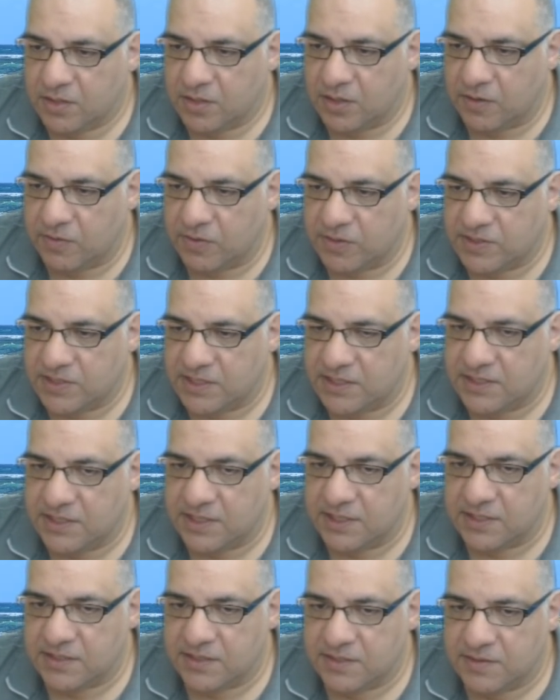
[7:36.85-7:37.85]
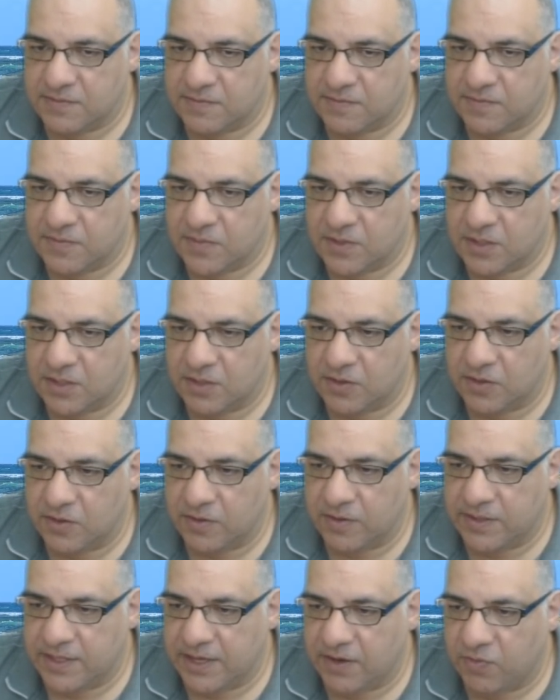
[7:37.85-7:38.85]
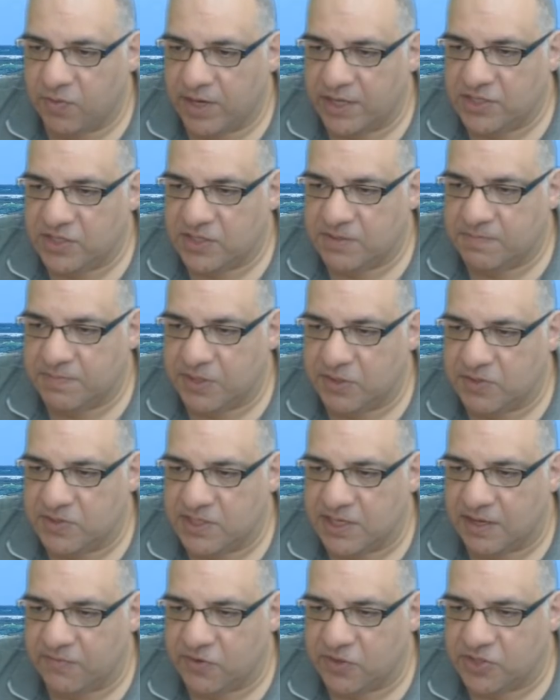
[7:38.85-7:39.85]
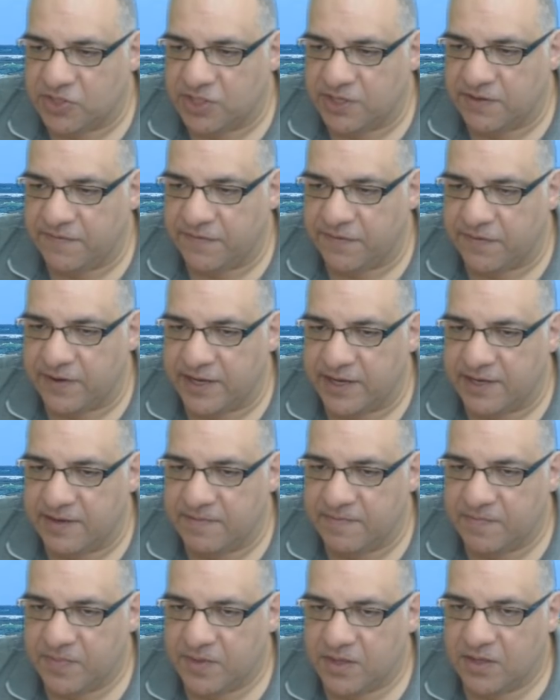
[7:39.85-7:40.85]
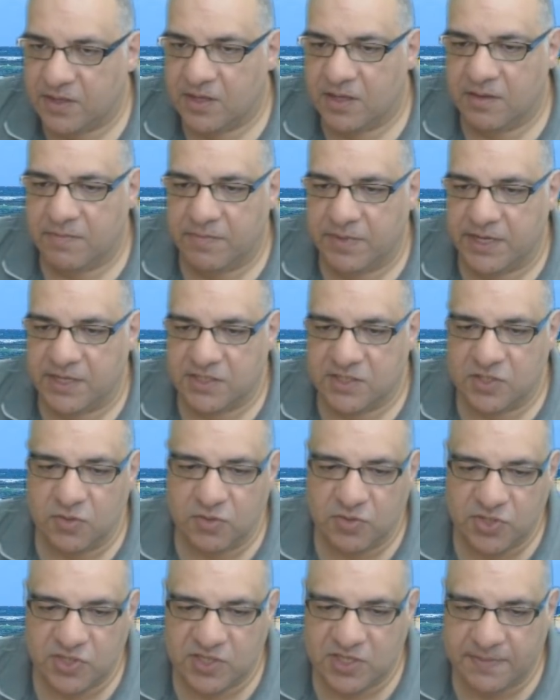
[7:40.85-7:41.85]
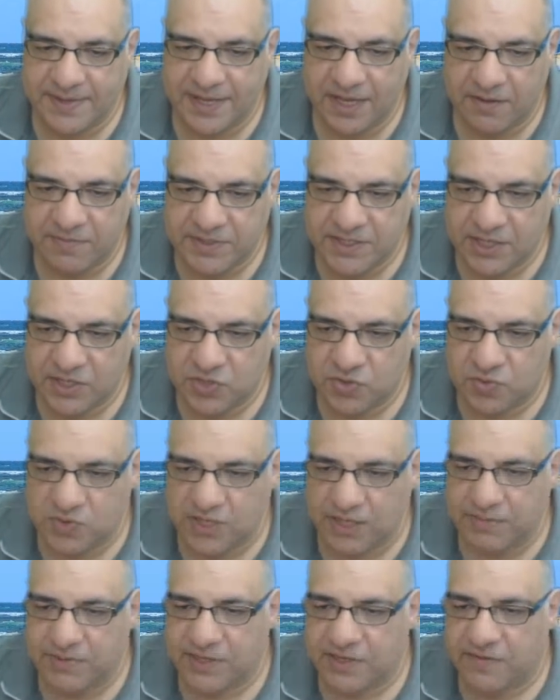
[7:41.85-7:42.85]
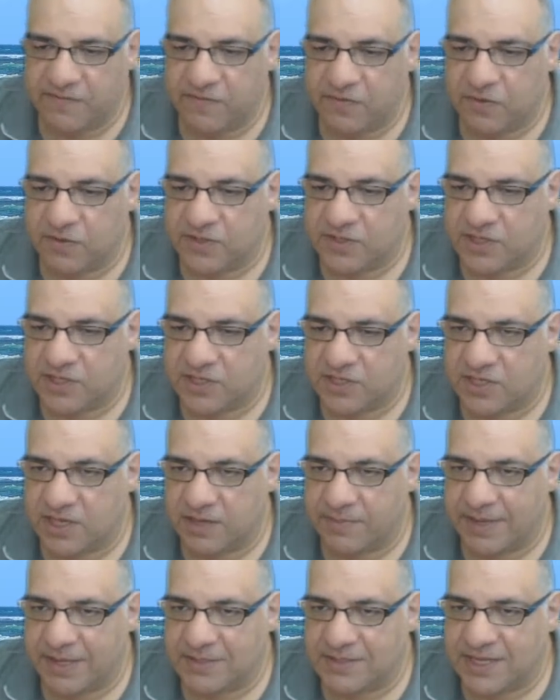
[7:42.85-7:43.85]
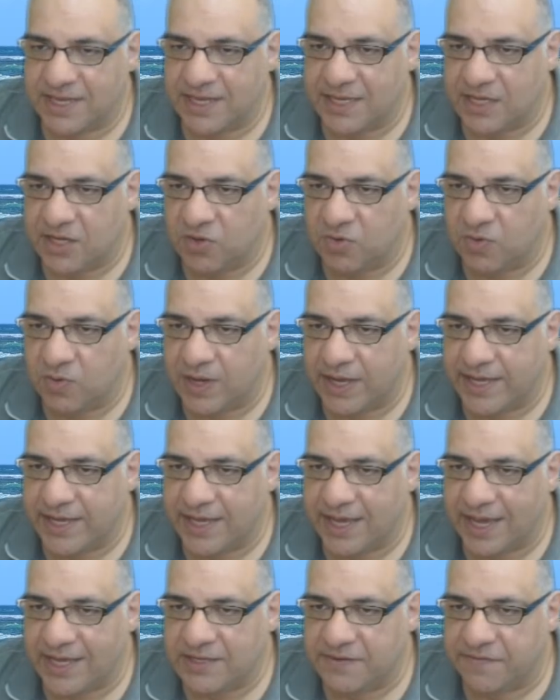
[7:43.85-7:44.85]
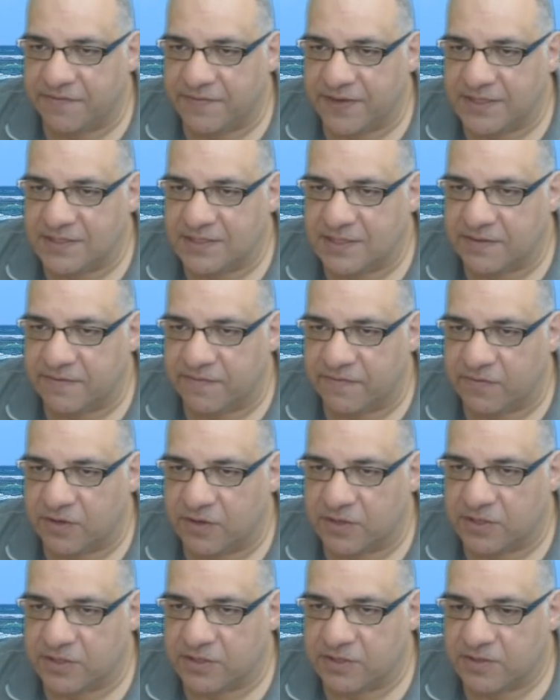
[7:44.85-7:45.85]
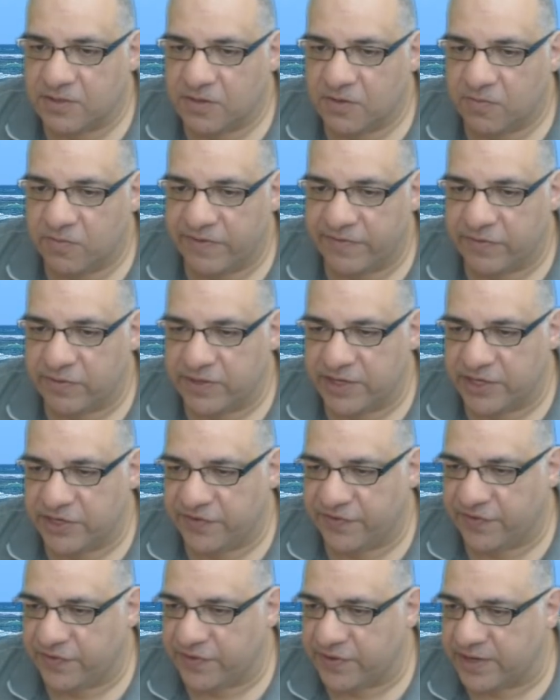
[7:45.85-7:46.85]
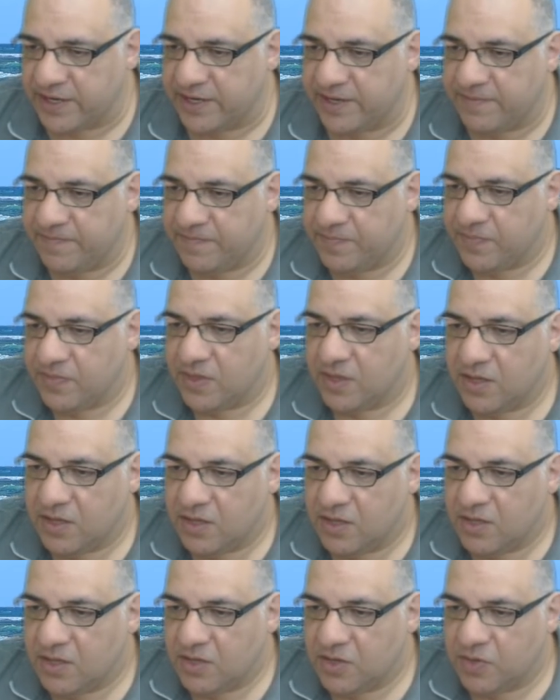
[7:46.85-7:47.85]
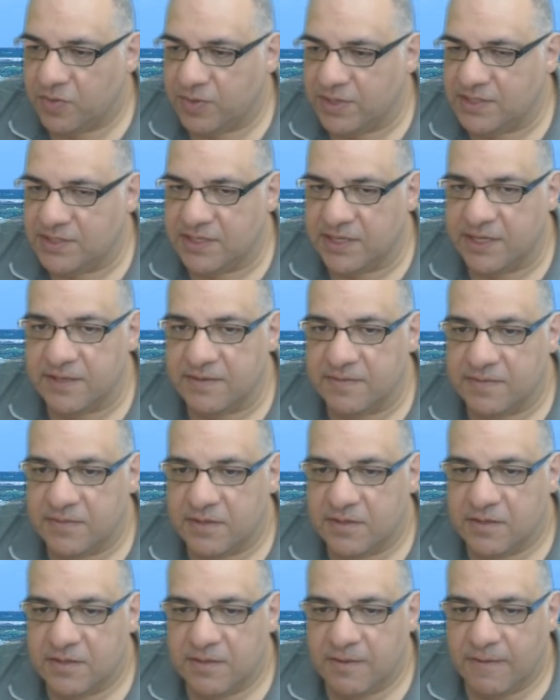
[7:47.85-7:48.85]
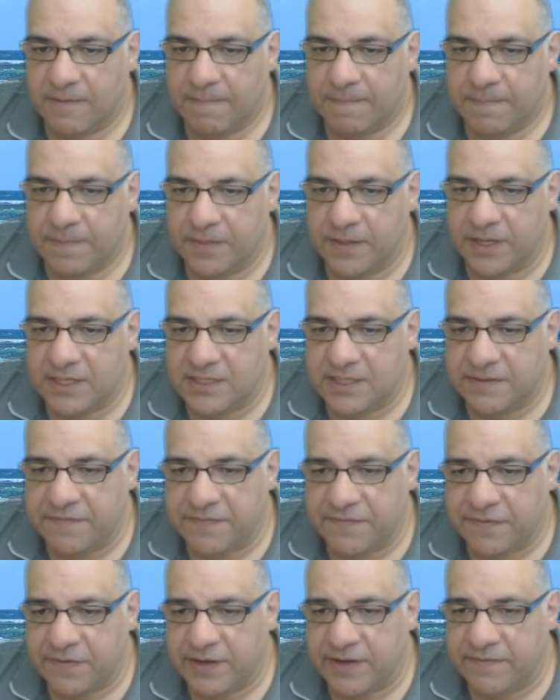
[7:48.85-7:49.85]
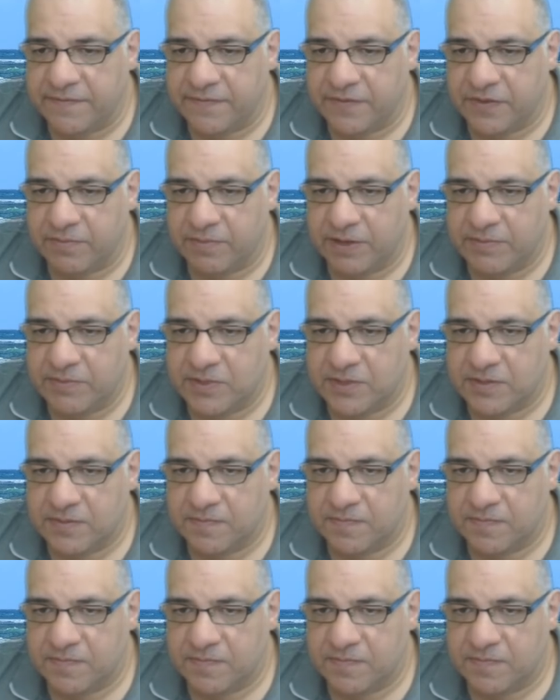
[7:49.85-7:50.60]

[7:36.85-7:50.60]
Rook c6. Now white just builds up. Rook g3. But it's not just about a potential doubling of rooks, it's about taking away a defensive rook with rook h3. Queen c8, knight d3 for the moment.